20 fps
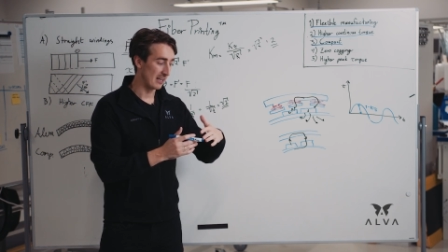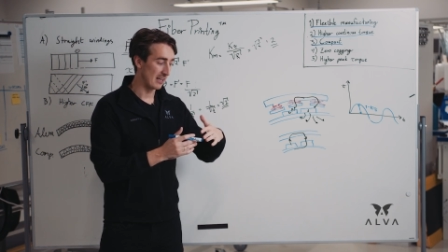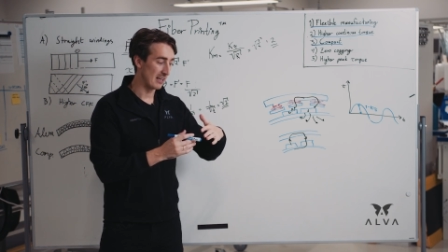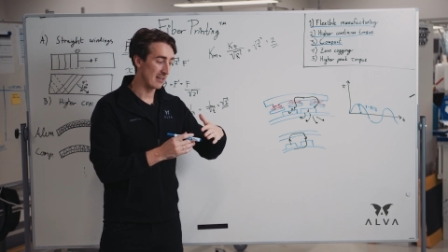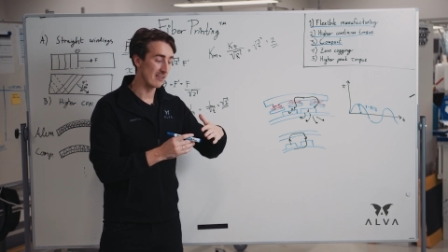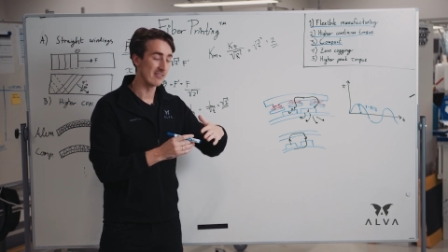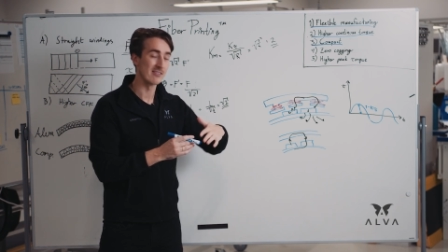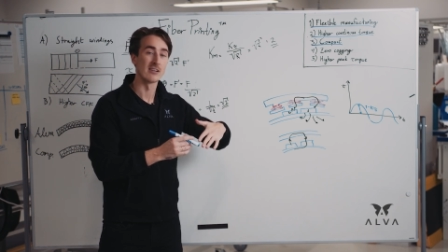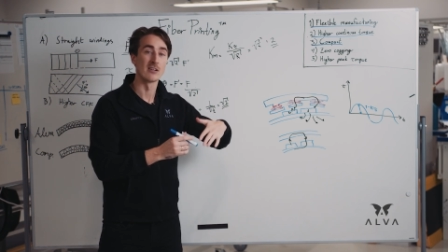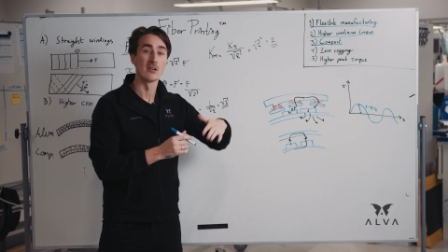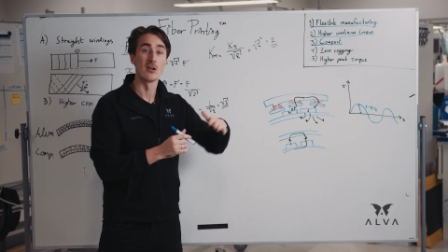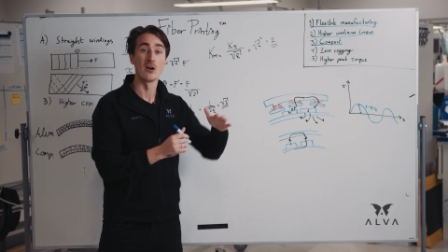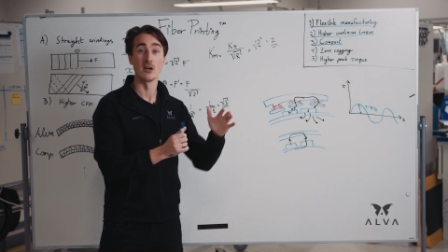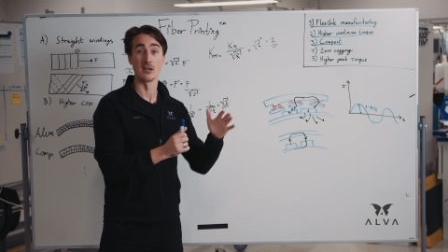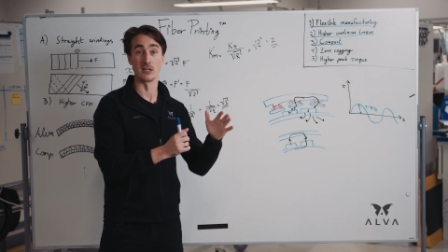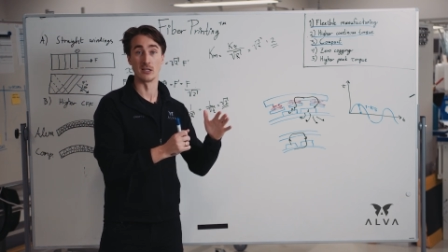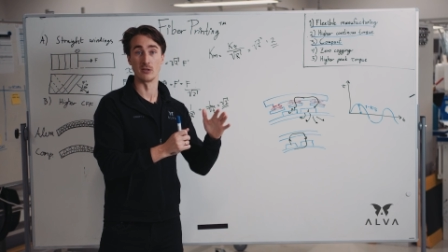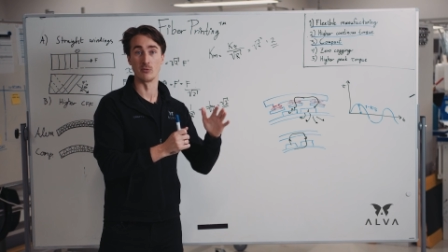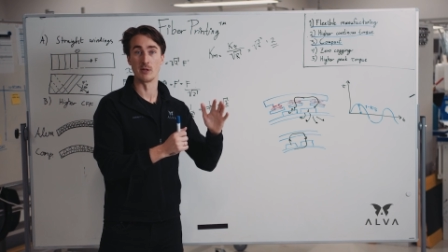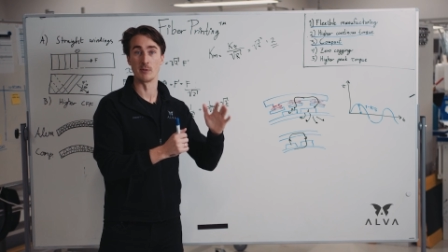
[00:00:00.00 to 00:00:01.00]
is
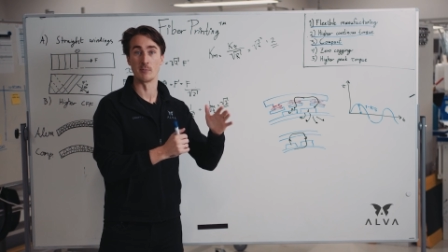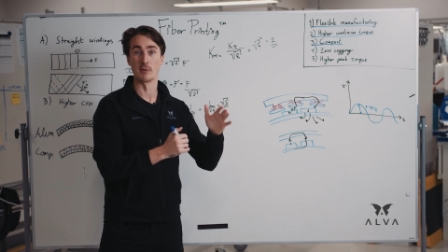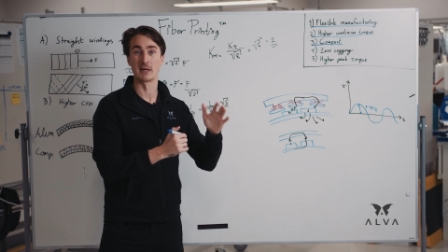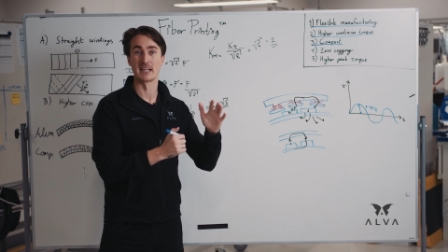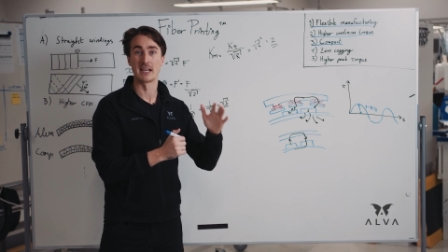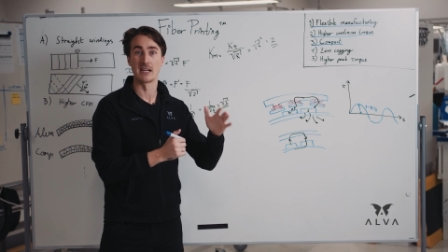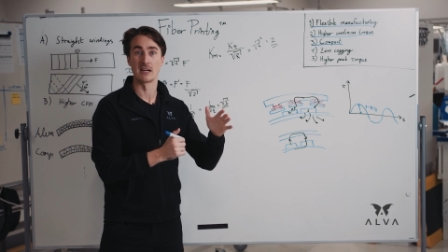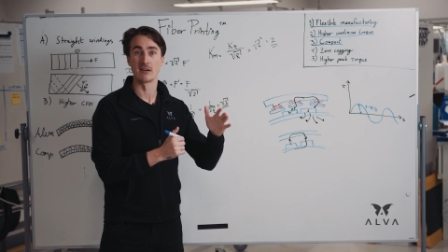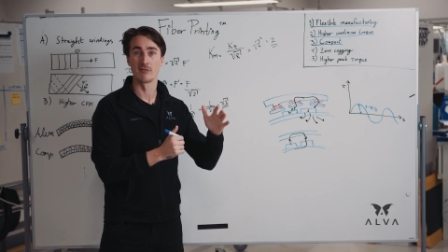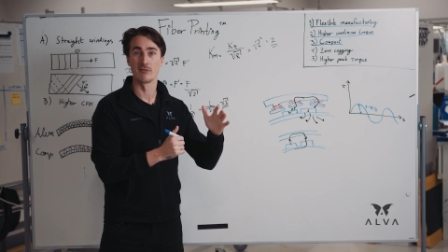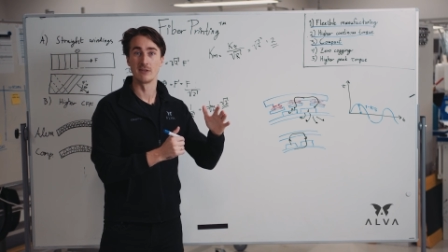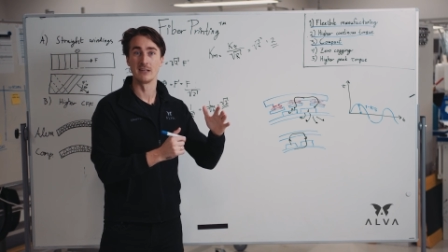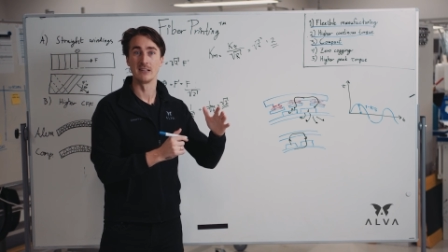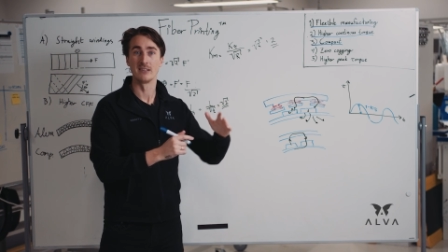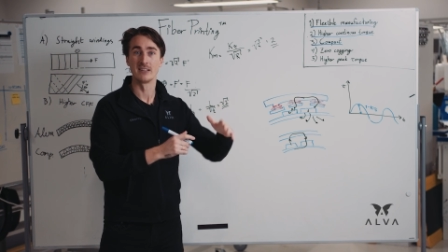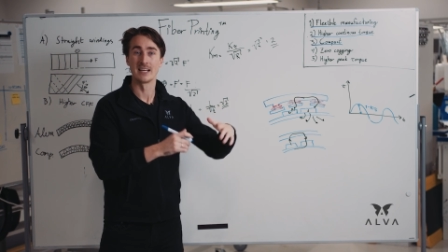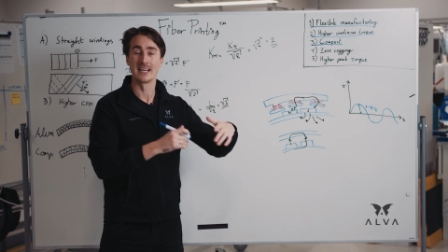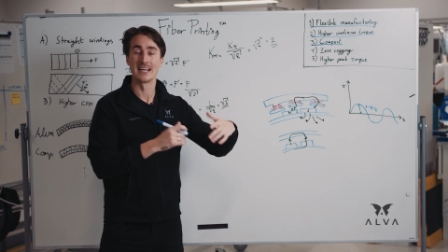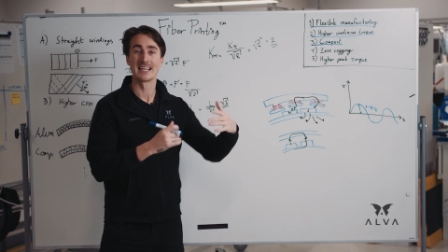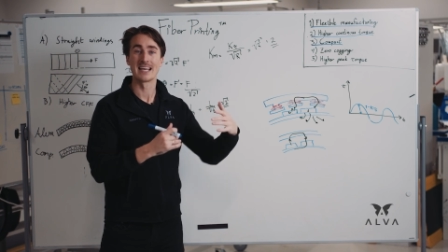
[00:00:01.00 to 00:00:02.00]
aligned with the magnetic
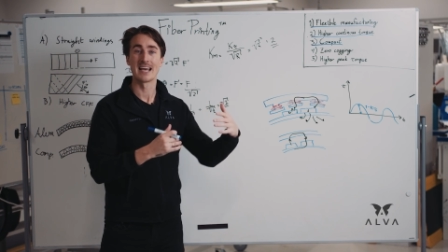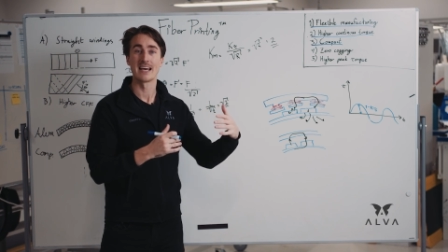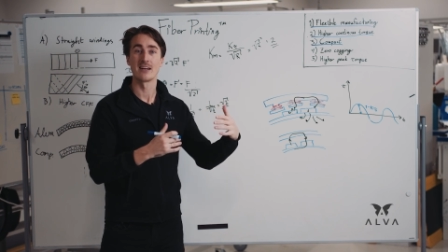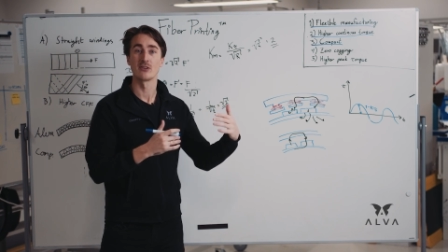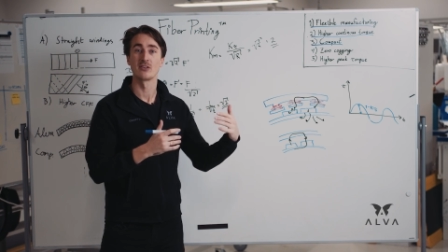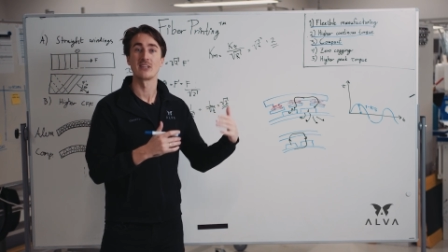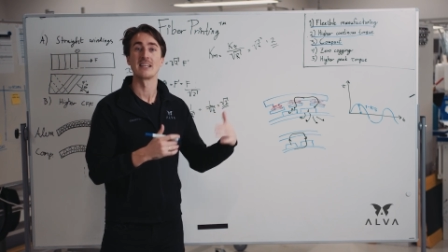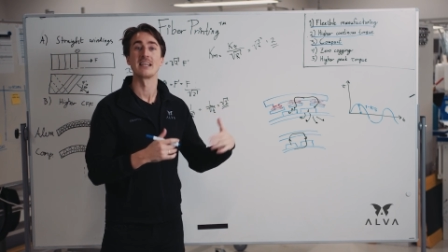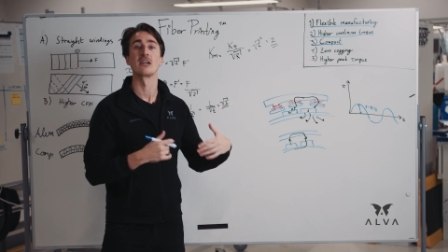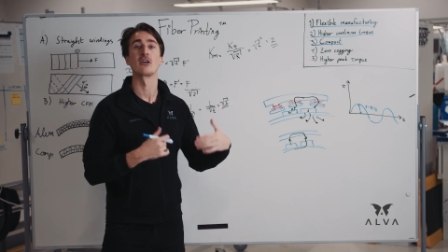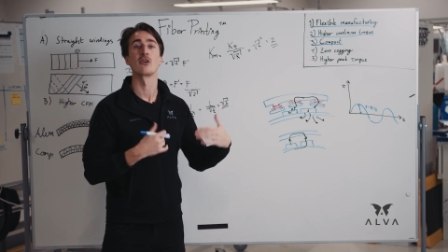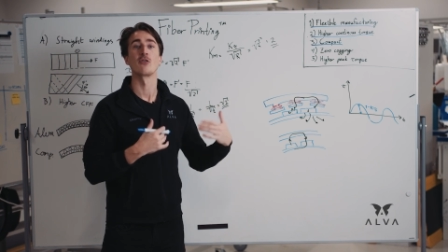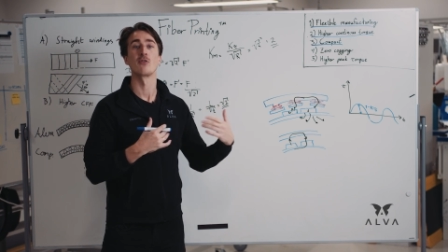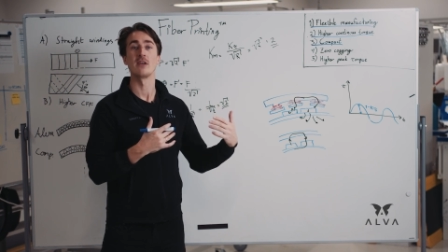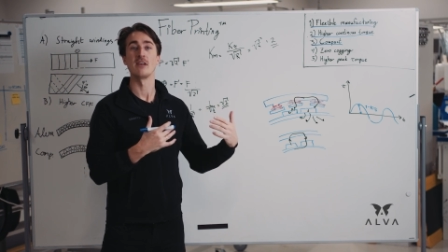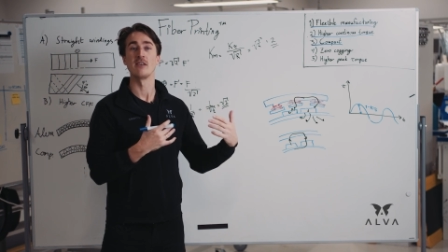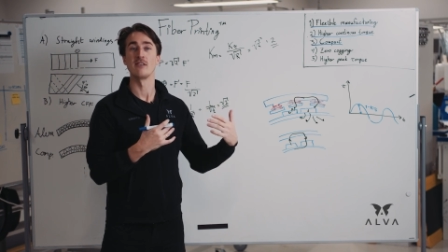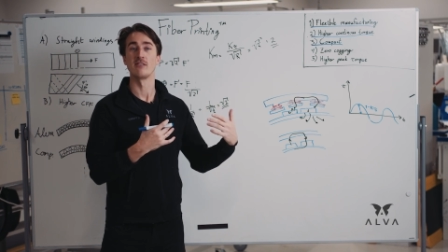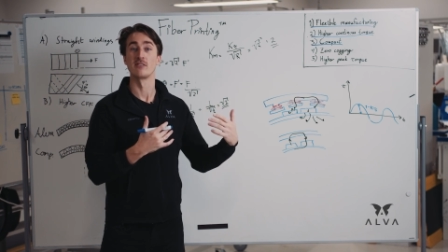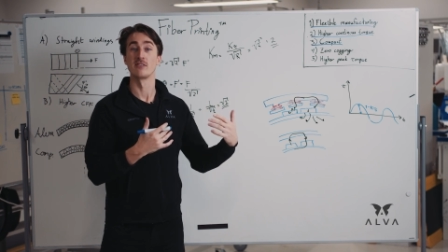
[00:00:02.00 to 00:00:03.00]
field and it cannot
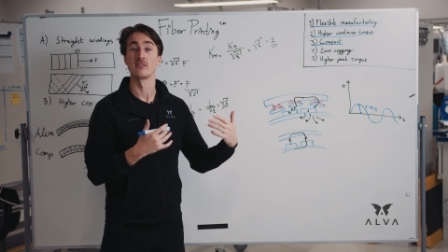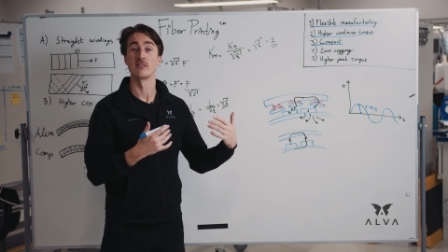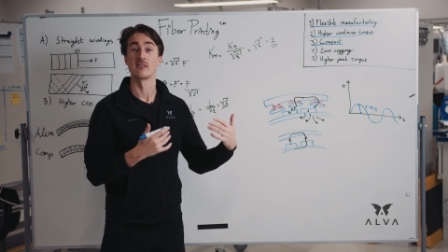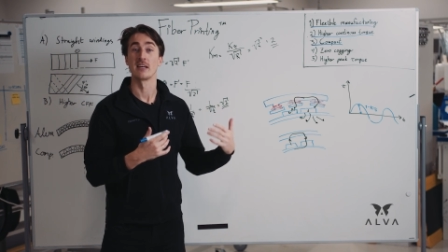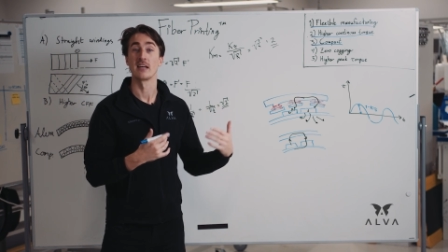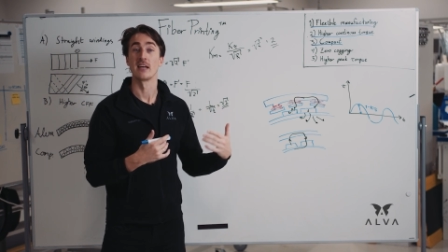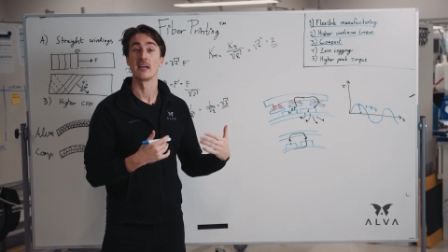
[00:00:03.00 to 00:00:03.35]
increase